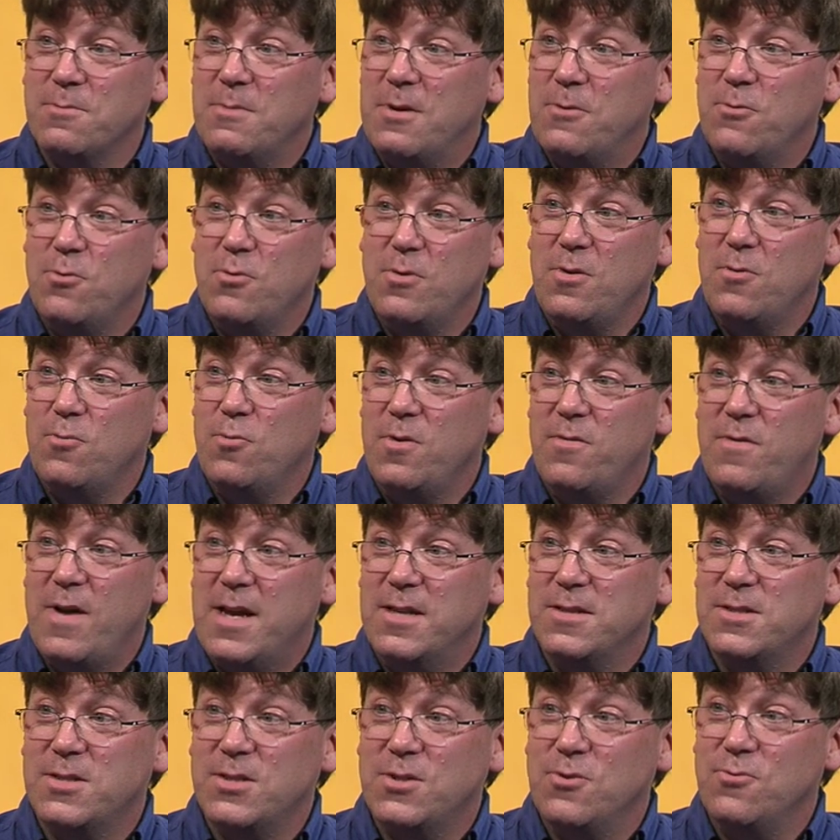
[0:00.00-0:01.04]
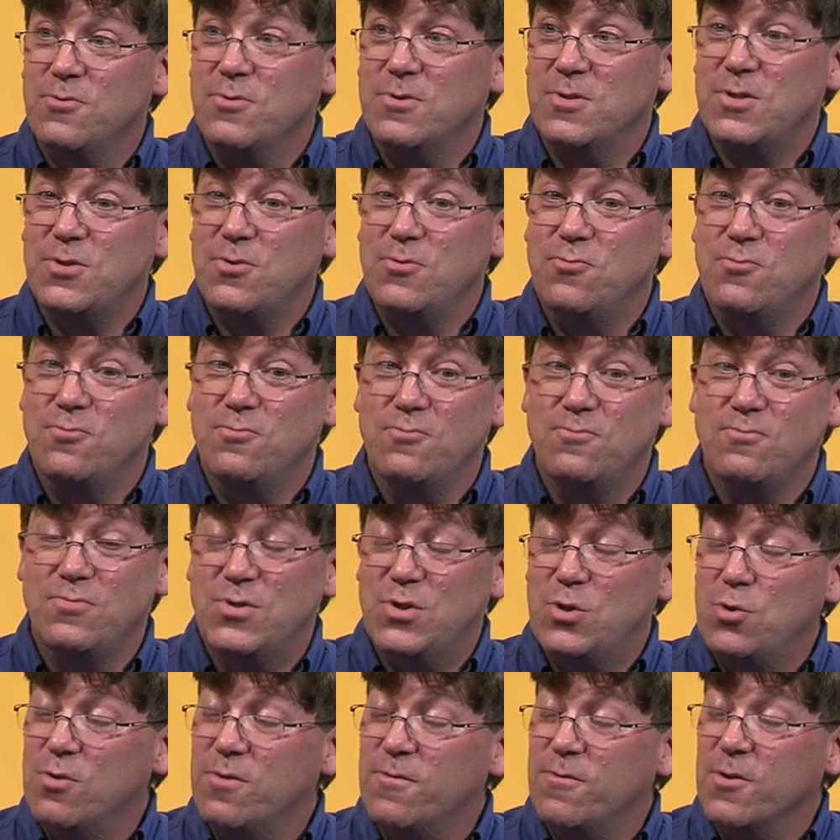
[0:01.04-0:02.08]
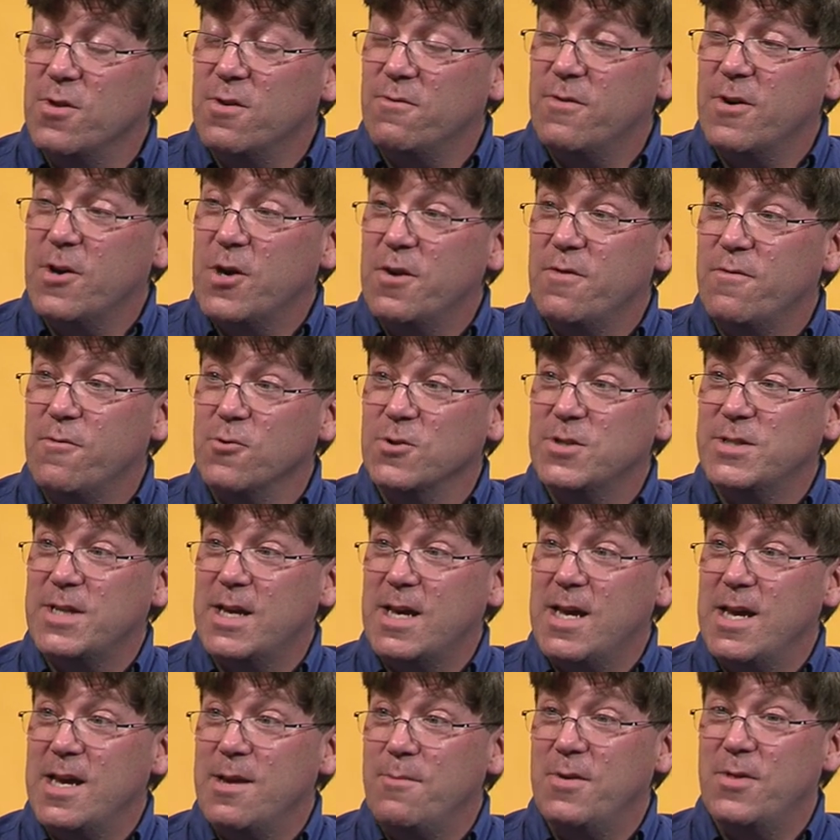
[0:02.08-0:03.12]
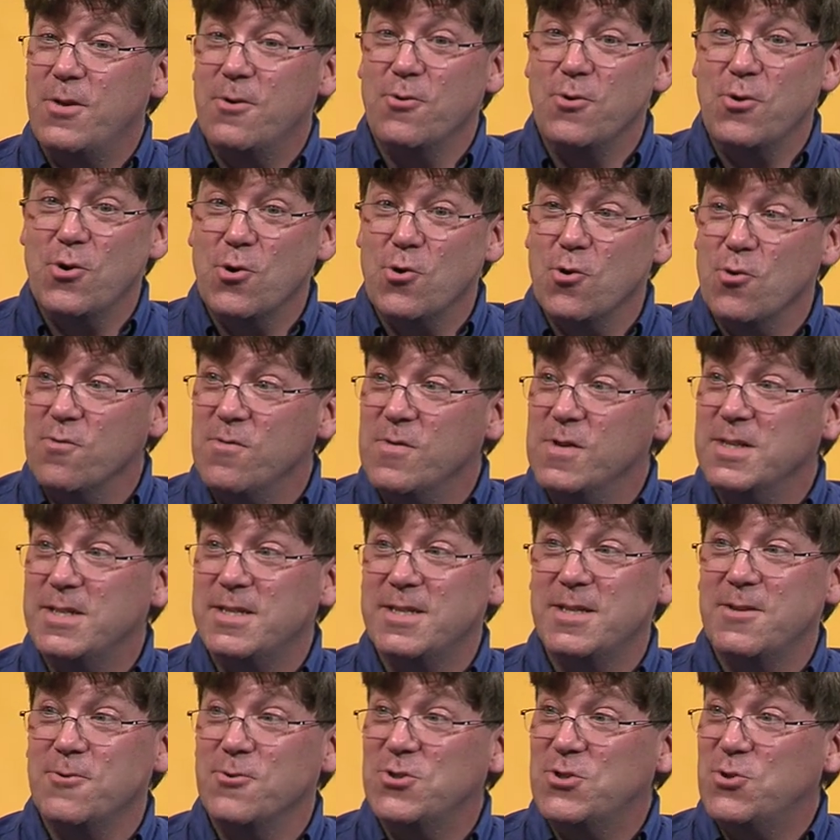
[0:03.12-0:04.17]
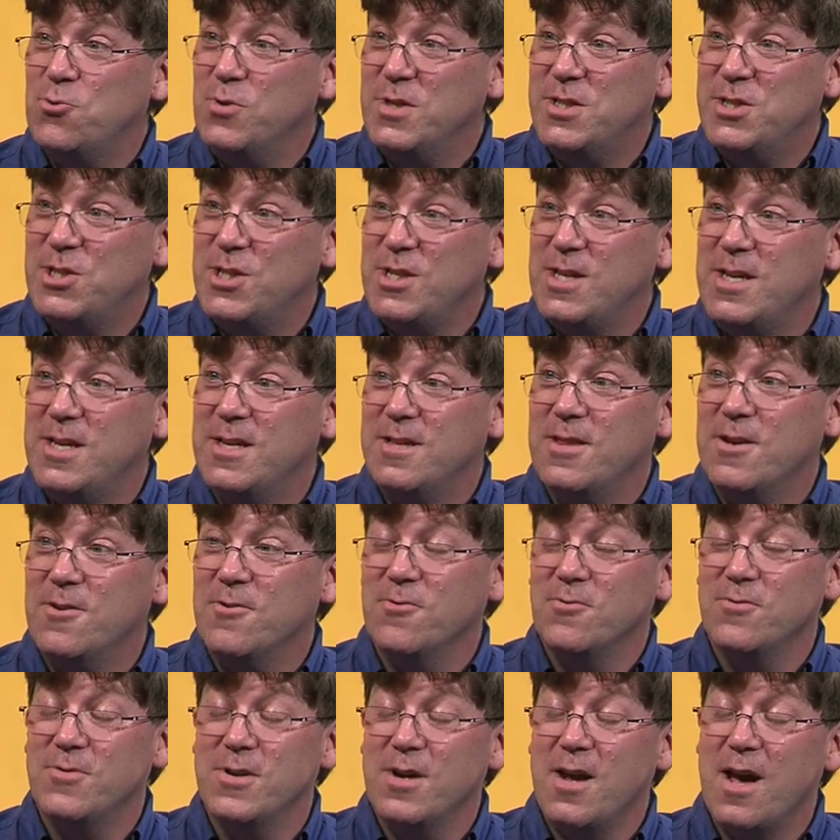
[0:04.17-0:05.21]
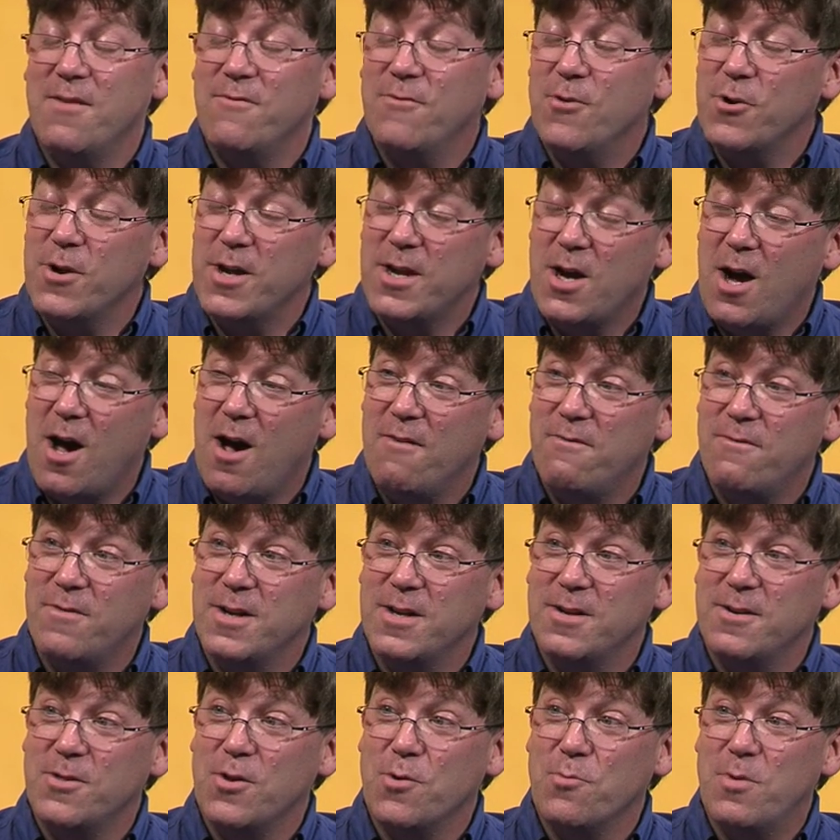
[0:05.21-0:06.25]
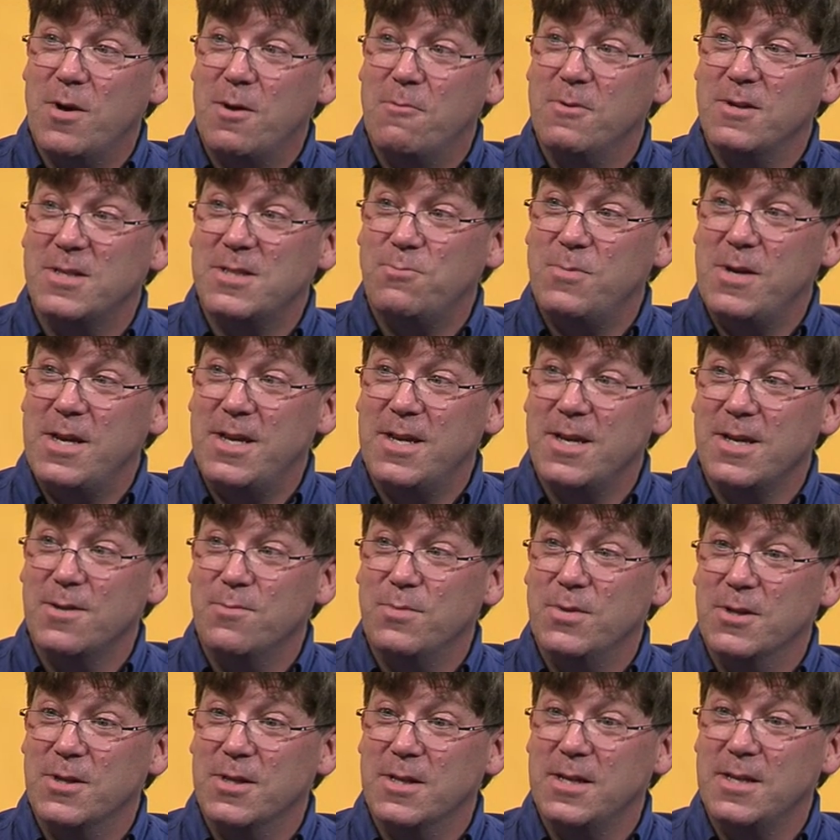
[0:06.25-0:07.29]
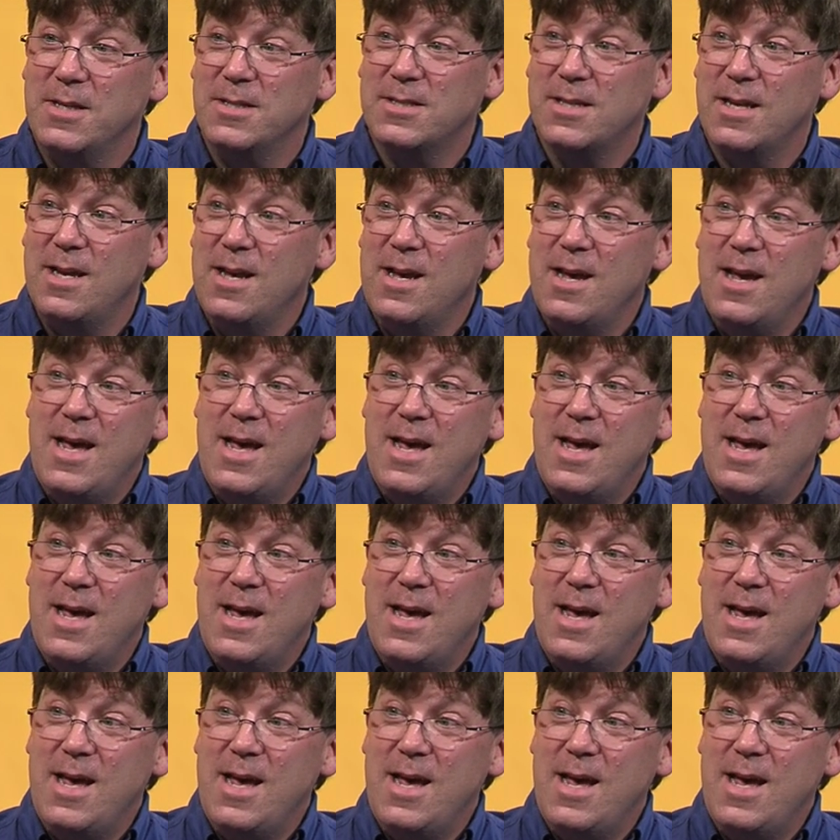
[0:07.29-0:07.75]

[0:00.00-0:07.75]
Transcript: I mean, we've had students who do it for the very first time, and they're nervous and they're twitchy and they're not very confident in their public speaking abilities.